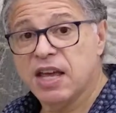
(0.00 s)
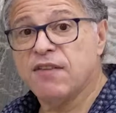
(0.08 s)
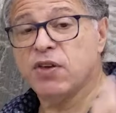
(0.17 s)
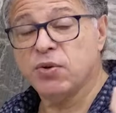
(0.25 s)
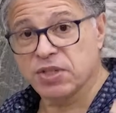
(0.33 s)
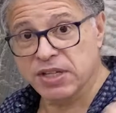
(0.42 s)

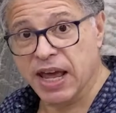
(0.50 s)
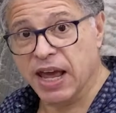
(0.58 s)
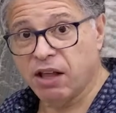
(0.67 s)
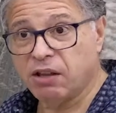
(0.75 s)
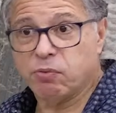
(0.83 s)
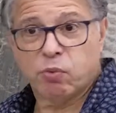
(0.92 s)
if you
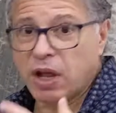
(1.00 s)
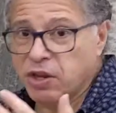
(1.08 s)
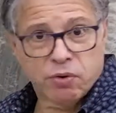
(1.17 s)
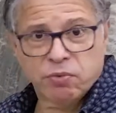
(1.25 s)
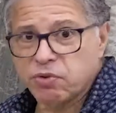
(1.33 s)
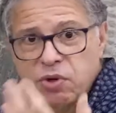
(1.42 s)
tell, when
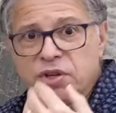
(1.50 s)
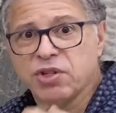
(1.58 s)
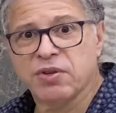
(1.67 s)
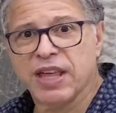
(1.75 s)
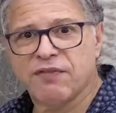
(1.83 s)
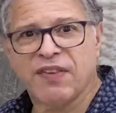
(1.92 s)
you you can
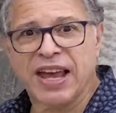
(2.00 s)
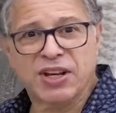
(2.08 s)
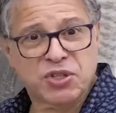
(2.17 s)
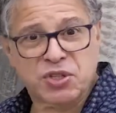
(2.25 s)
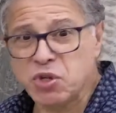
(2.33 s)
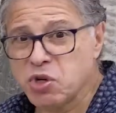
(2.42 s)
do that
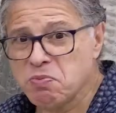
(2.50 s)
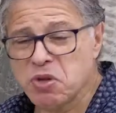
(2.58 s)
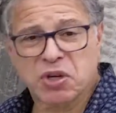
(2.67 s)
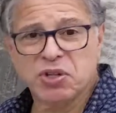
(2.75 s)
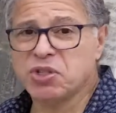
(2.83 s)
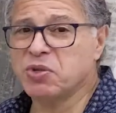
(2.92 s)
via Zoom,
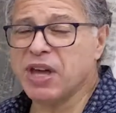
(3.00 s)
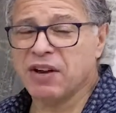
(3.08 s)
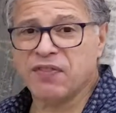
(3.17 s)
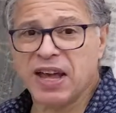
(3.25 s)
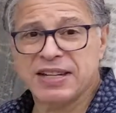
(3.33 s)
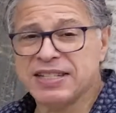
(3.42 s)
you can do
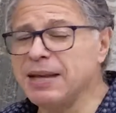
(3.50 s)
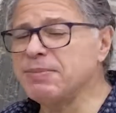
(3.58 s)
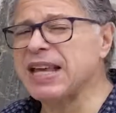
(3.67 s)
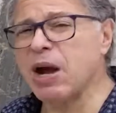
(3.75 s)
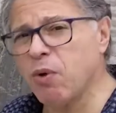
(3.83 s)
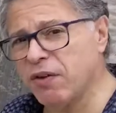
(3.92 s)
that via
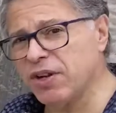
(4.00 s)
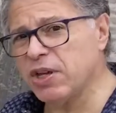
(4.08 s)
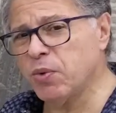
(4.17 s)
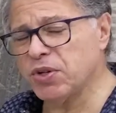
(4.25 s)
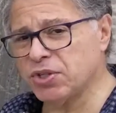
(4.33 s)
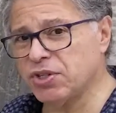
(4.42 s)
Teams, however
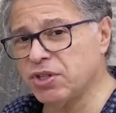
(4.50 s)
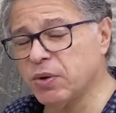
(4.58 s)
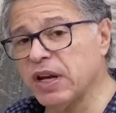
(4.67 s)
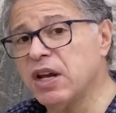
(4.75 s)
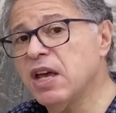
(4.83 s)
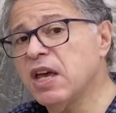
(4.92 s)
you wish to do
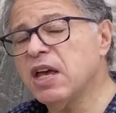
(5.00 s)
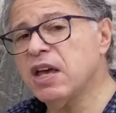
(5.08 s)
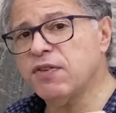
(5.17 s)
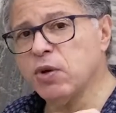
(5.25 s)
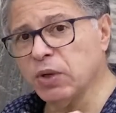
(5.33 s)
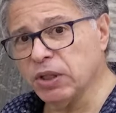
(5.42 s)
it.
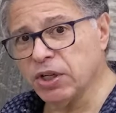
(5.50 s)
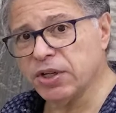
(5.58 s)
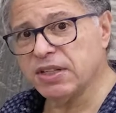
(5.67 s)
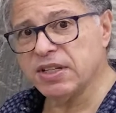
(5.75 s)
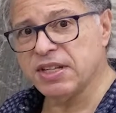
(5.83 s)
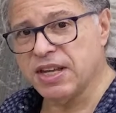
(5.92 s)
If you
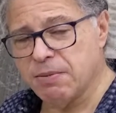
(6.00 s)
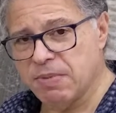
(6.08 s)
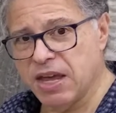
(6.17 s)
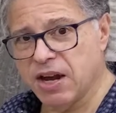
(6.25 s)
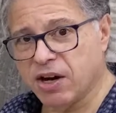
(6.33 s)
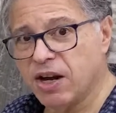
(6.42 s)
alert the team
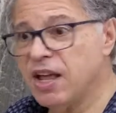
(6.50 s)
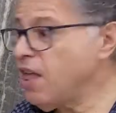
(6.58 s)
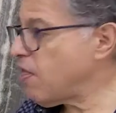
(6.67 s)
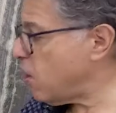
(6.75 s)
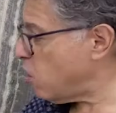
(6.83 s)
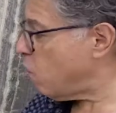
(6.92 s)
here
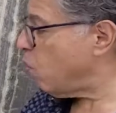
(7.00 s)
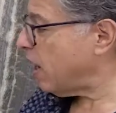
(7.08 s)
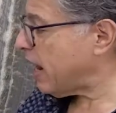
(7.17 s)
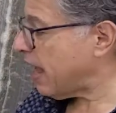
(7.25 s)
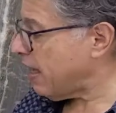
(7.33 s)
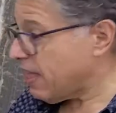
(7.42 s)
that you
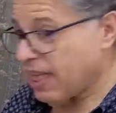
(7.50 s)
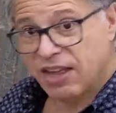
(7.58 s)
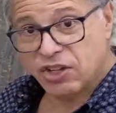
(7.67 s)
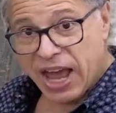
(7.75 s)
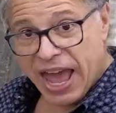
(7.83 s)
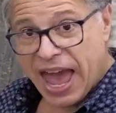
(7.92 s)
want to
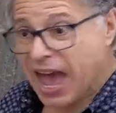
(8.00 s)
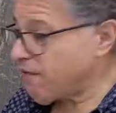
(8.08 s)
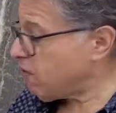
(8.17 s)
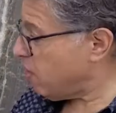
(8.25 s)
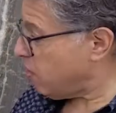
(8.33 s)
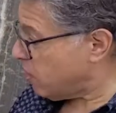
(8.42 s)

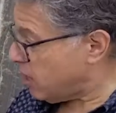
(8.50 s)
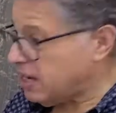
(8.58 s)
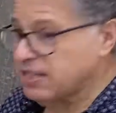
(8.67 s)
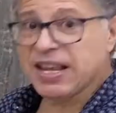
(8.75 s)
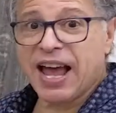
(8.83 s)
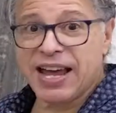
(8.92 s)
have
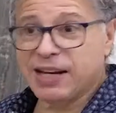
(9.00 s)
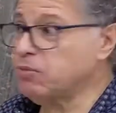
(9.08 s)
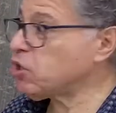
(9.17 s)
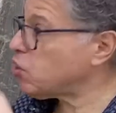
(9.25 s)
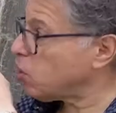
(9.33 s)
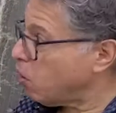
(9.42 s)
these
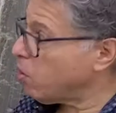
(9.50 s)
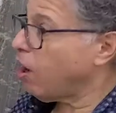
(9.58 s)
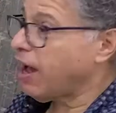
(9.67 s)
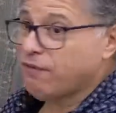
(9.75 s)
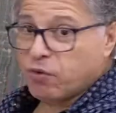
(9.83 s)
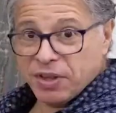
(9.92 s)
items shown
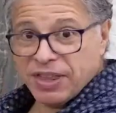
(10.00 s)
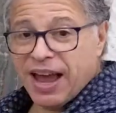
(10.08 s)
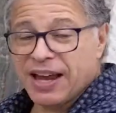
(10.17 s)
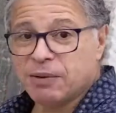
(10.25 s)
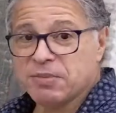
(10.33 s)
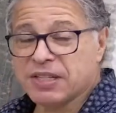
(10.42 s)
off with
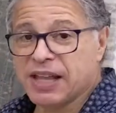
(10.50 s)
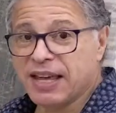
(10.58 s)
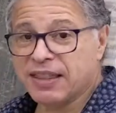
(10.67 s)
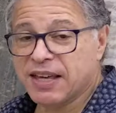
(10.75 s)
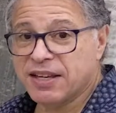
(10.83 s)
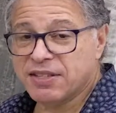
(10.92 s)
items
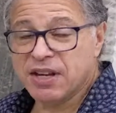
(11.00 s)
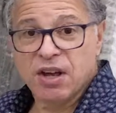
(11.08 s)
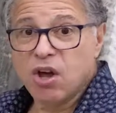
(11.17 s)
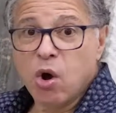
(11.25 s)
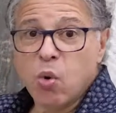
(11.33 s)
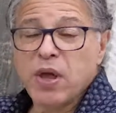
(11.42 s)
like this,
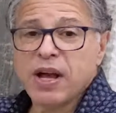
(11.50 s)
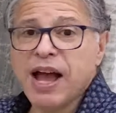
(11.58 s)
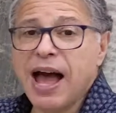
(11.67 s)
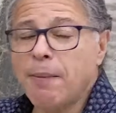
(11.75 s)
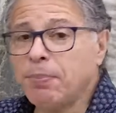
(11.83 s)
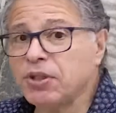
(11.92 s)
we
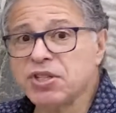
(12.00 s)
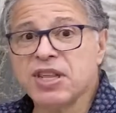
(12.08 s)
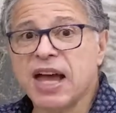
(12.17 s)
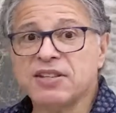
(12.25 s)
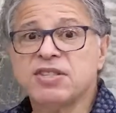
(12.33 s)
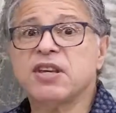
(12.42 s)
accomplish
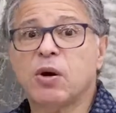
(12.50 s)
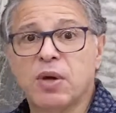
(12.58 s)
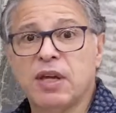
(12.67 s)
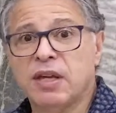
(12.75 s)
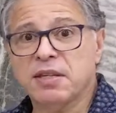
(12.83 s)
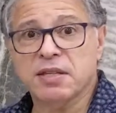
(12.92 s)
that so
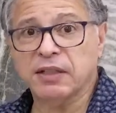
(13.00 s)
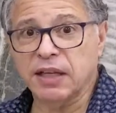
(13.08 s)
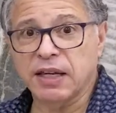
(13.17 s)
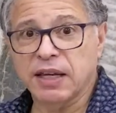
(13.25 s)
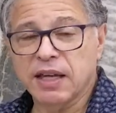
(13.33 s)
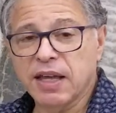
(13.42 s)

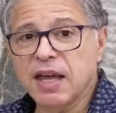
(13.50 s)
easily.